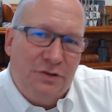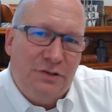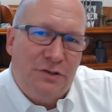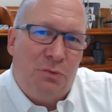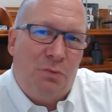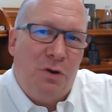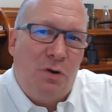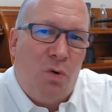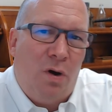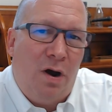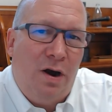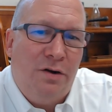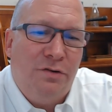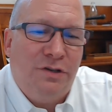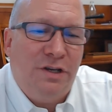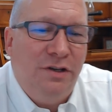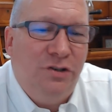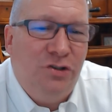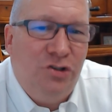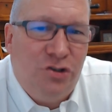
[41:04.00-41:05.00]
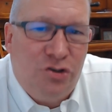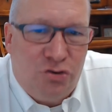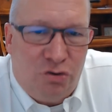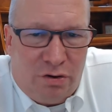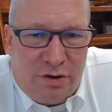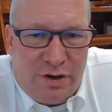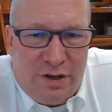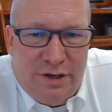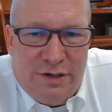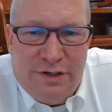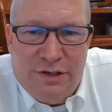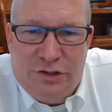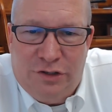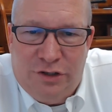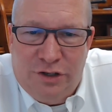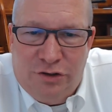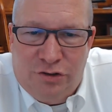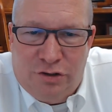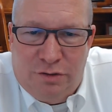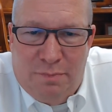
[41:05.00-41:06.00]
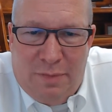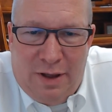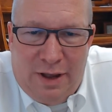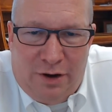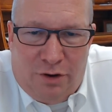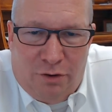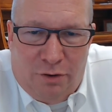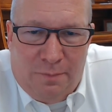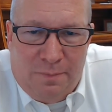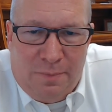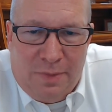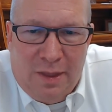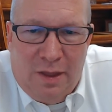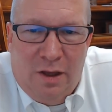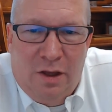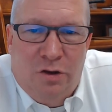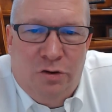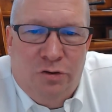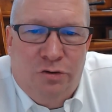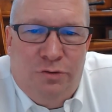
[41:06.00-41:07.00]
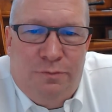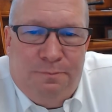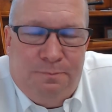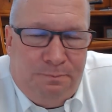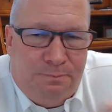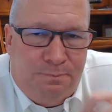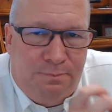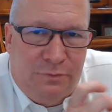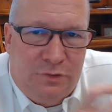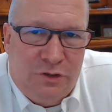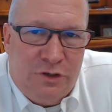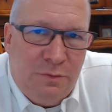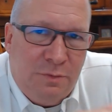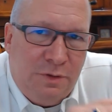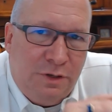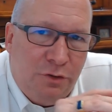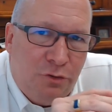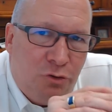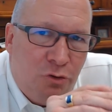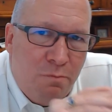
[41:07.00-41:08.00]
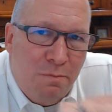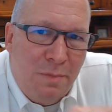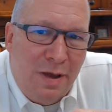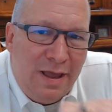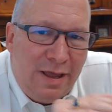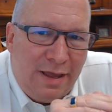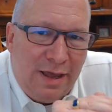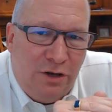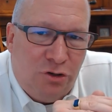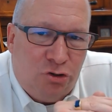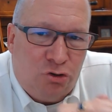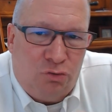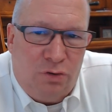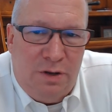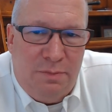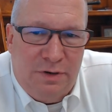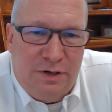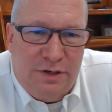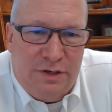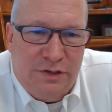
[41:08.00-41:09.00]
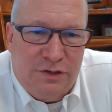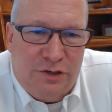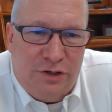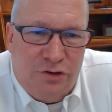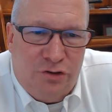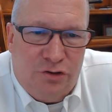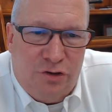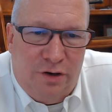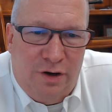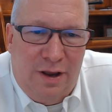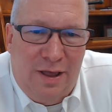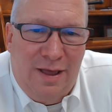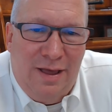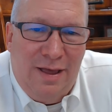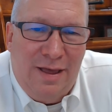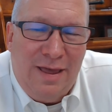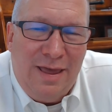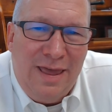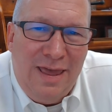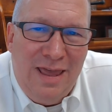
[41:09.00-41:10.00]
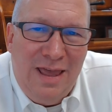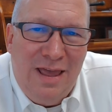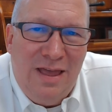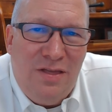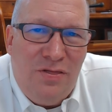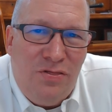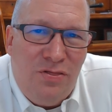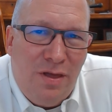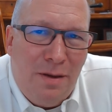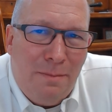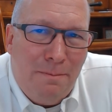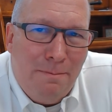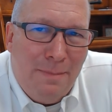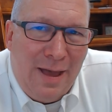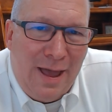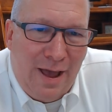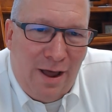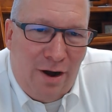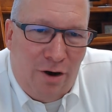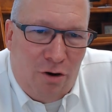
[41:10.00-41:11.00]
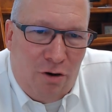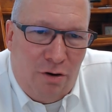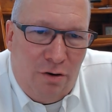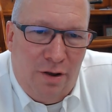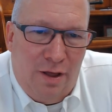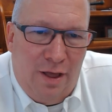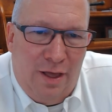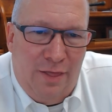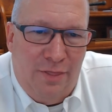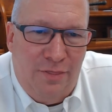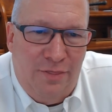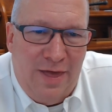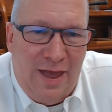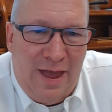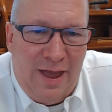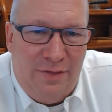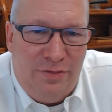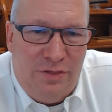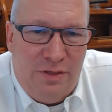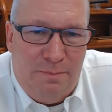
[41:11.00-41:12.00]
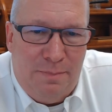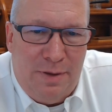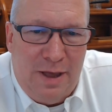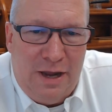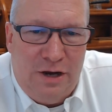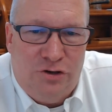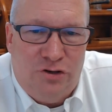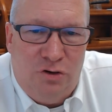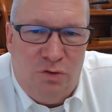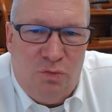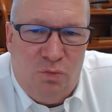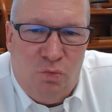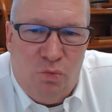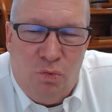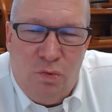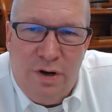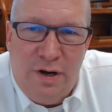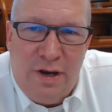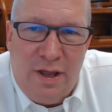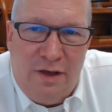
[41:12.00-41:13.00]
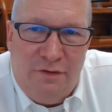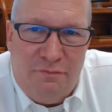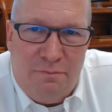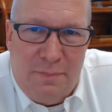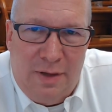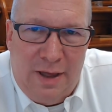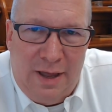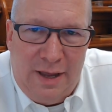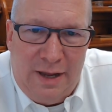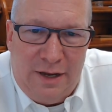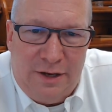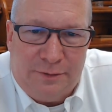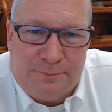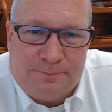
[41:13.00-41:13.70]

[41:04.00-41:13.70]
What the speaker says: it requires a surrogate decision maker to make a treatment decision in the manner that the patient would have made